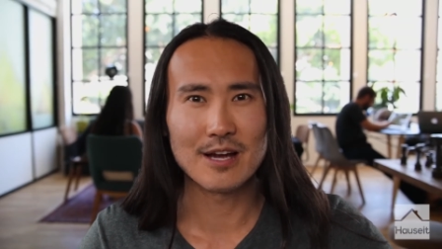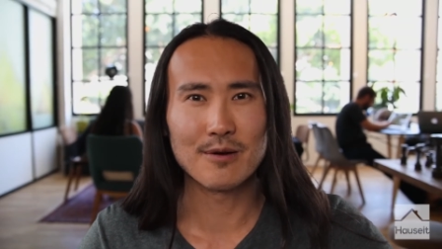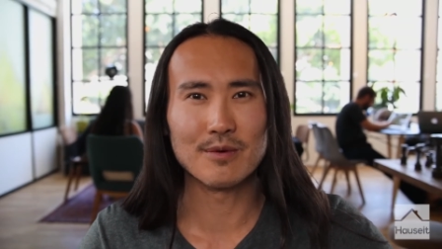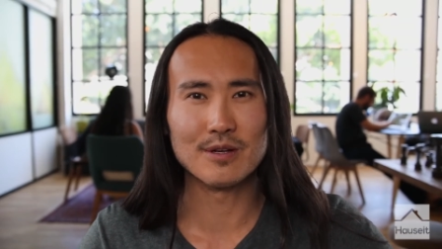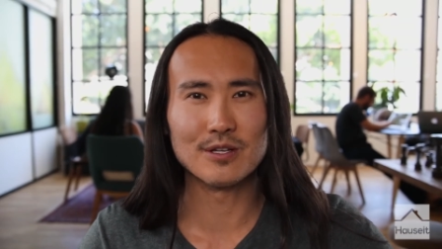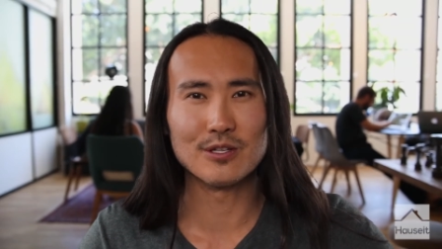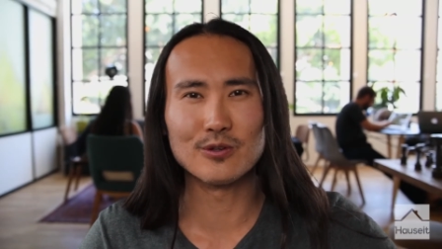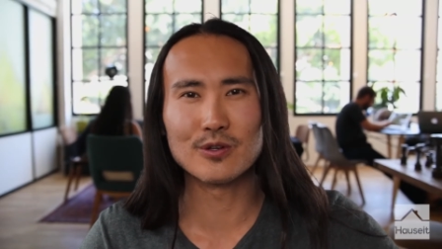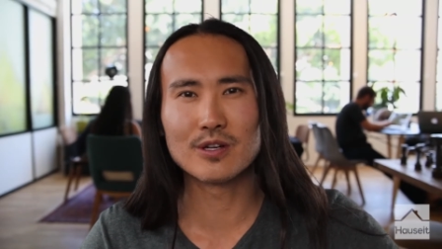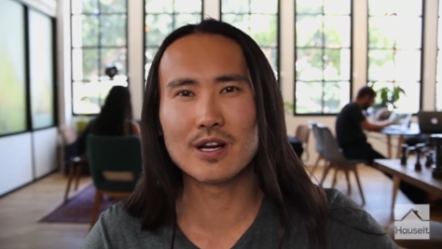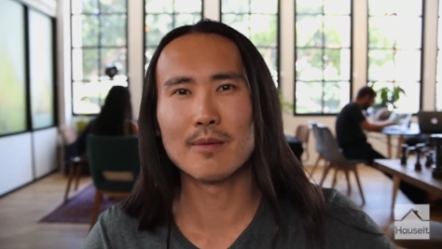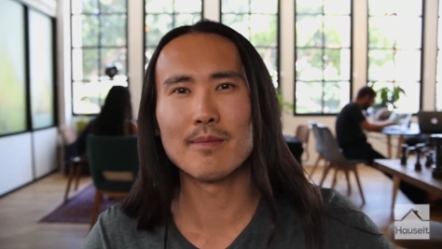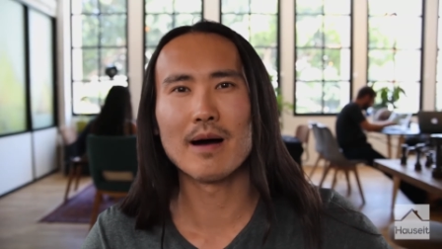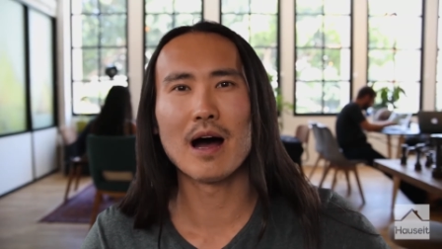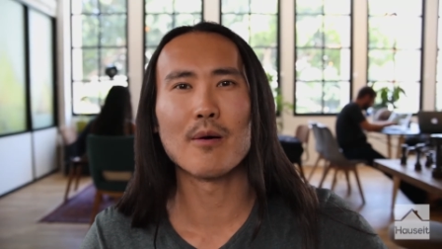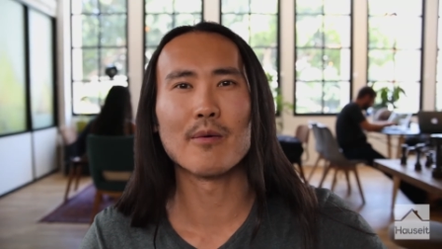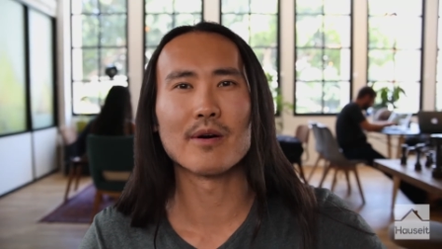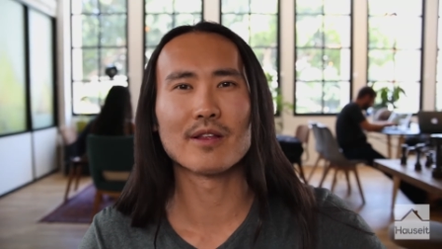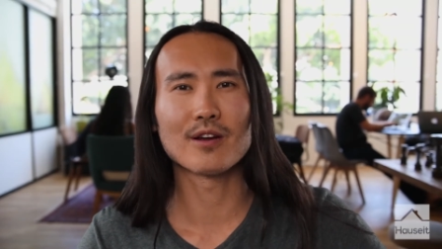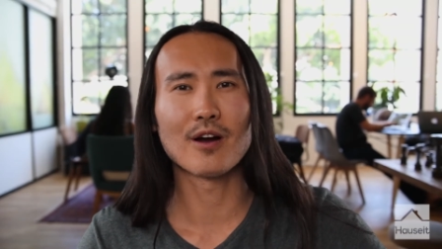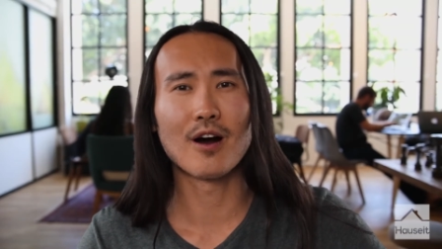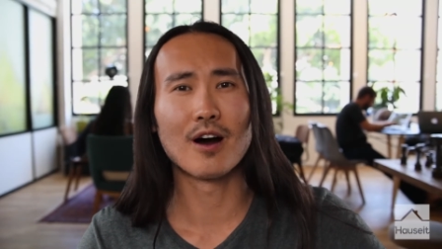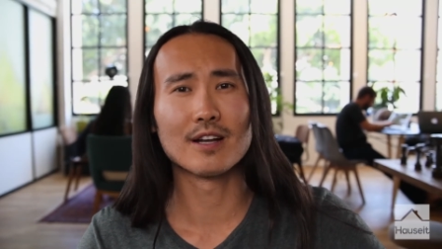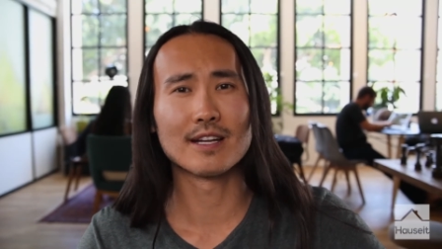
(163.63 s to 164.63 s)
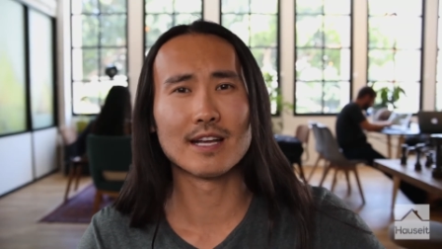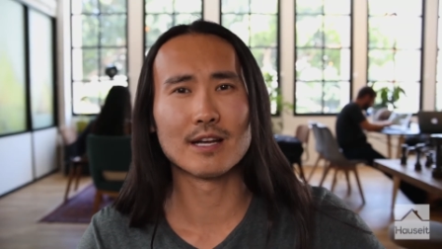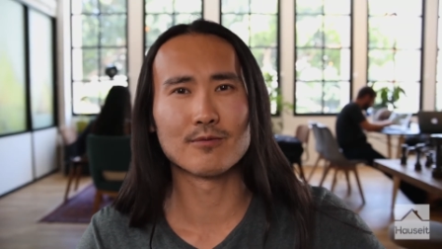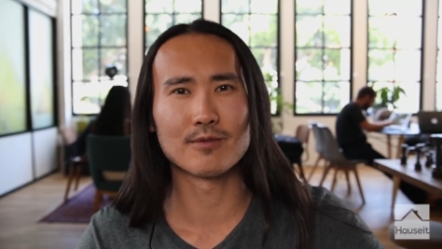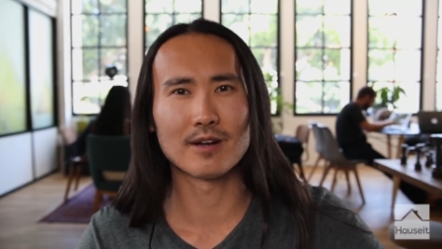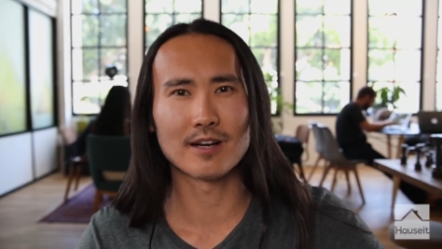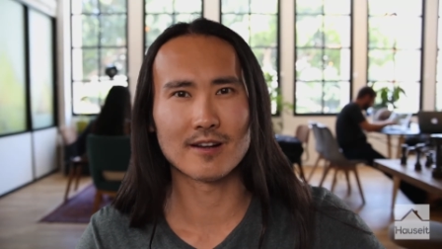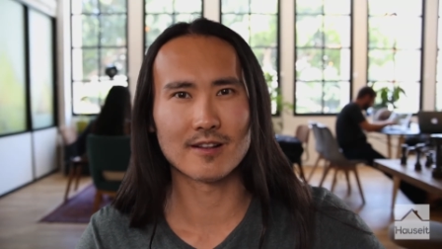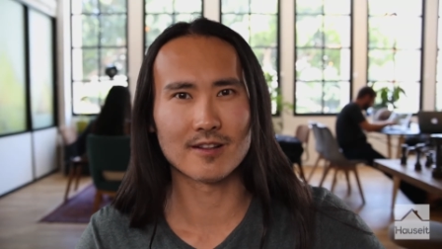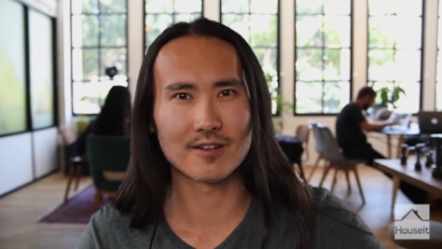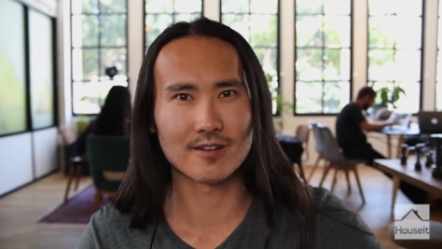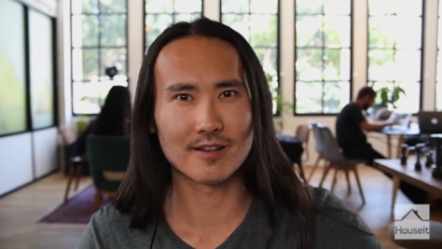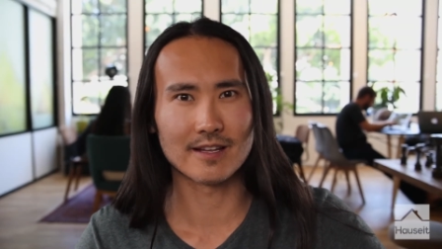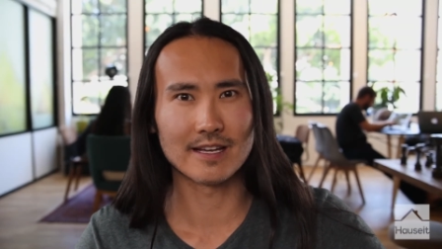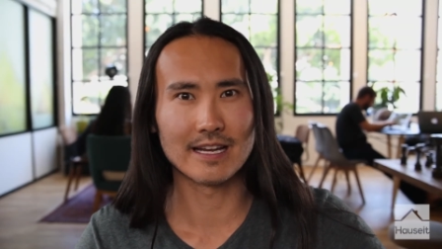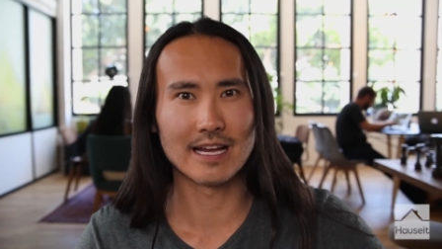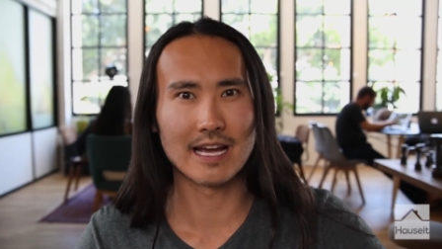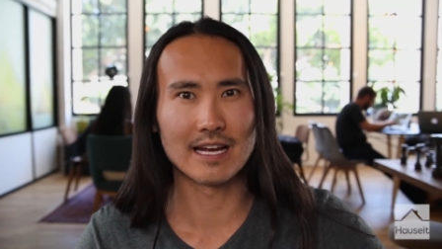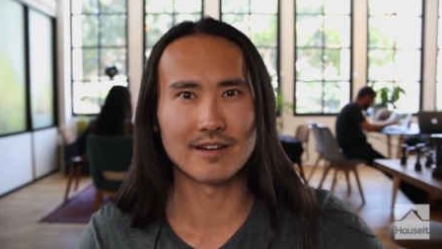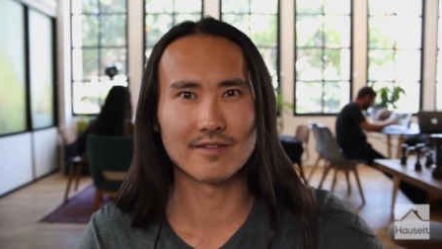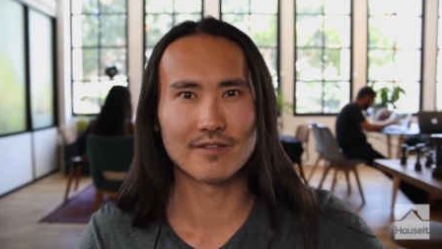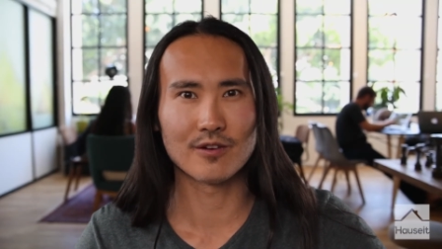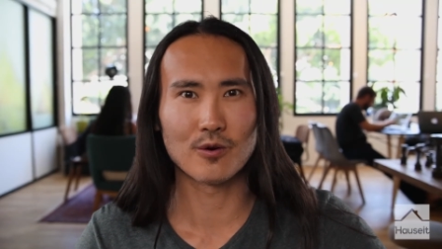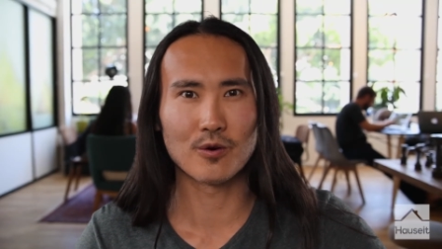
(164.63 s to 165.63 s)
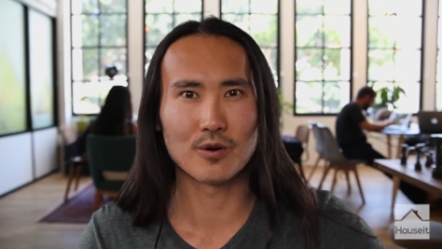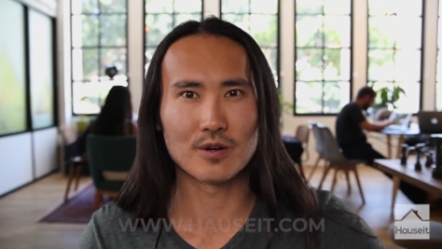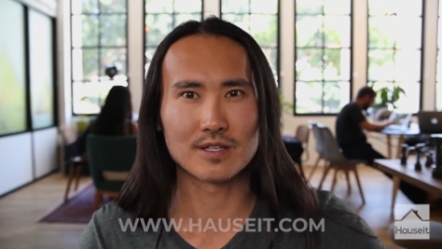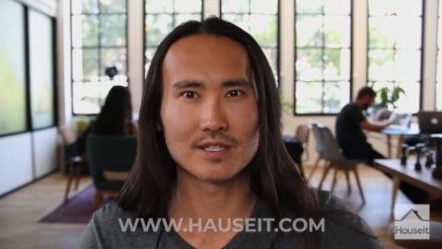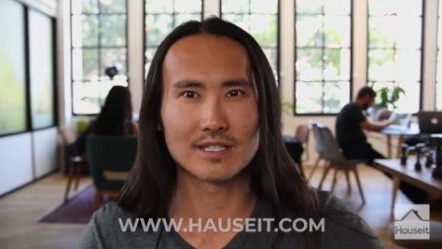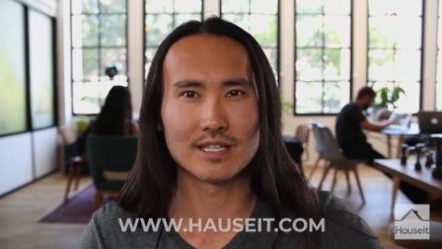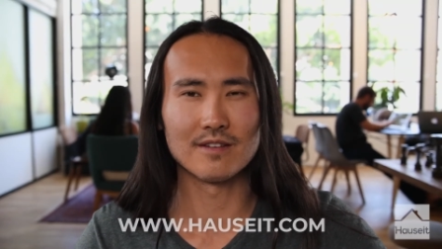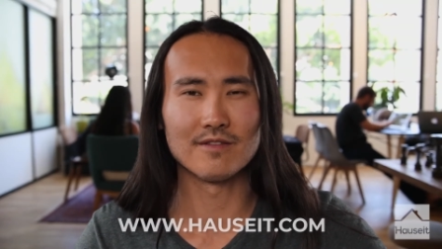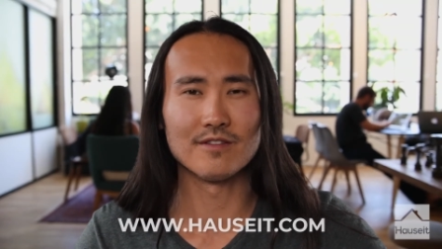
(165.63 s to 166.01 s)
We do come out with content regularly, and of course,